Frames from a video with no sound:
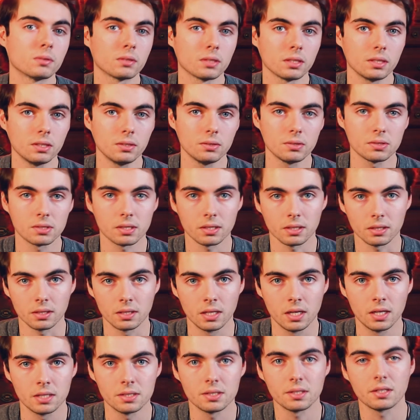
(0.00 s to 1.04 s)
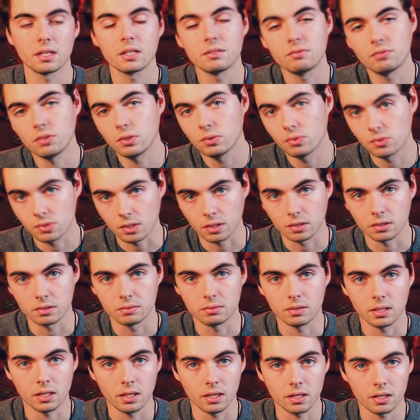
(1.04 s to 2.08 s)
are using to get views on their
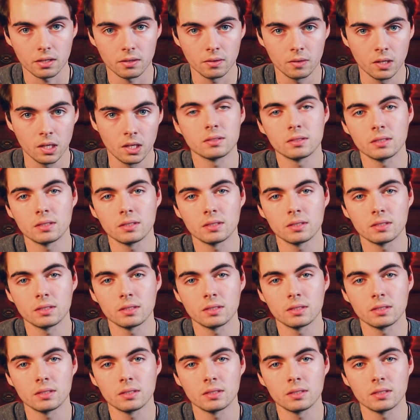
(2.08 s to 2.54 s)
video?